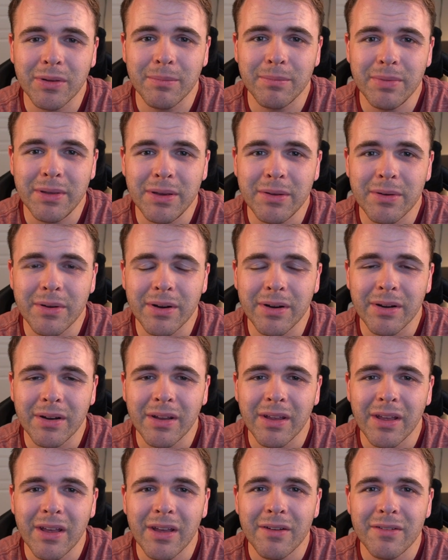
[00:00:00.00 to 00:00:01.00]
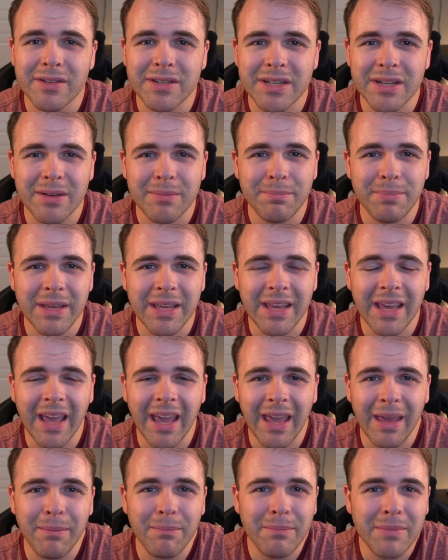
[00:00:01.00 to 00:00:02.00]
computer to be
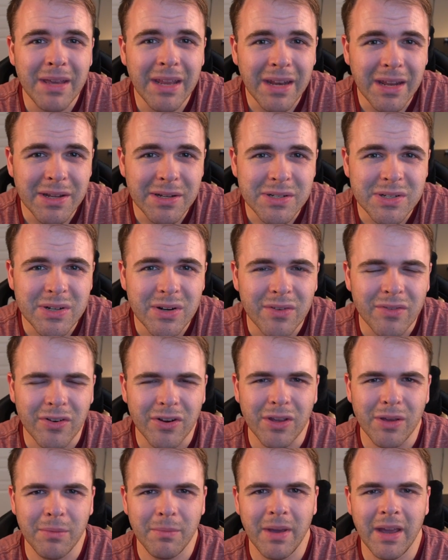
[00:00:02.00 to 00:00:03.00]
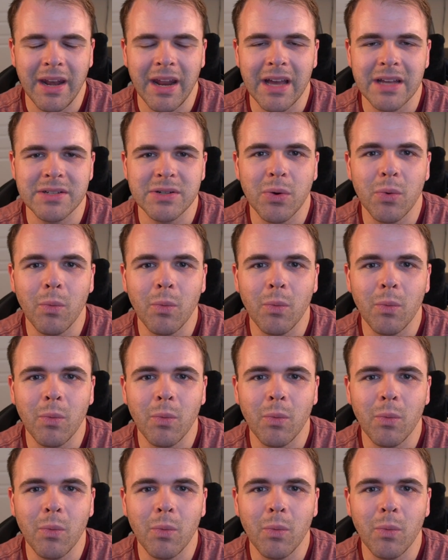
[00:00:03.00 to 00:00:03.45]
a media server, you might ask?